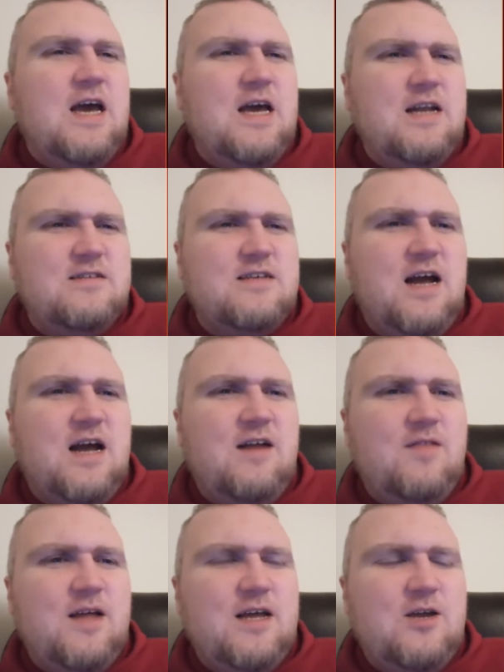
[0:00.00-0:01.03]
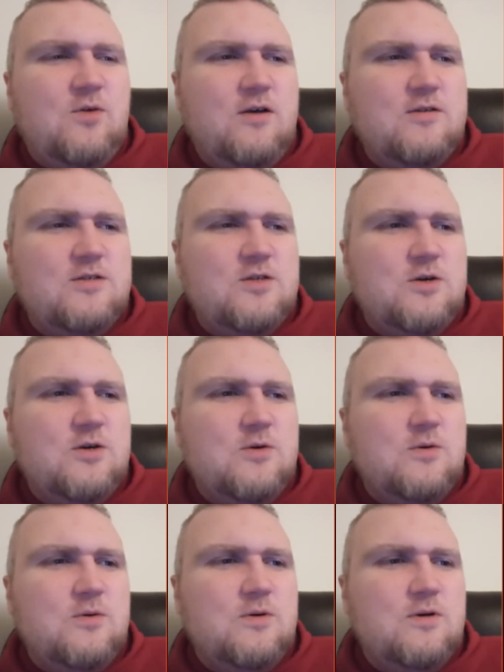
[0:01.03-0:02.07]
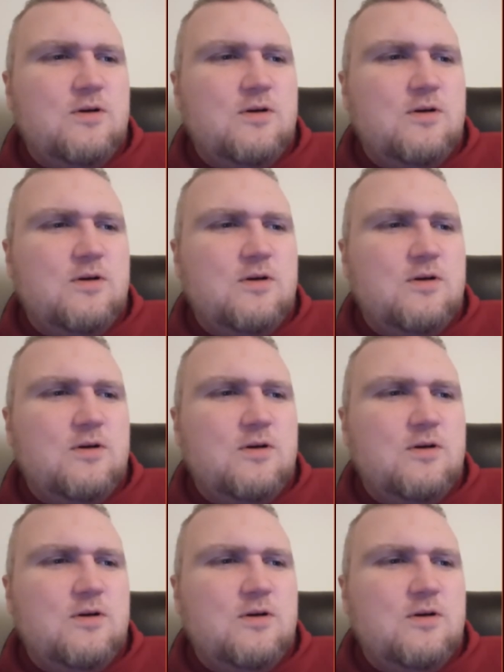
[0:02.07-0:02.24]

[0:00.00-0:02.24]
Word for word: and it's kind of like you're also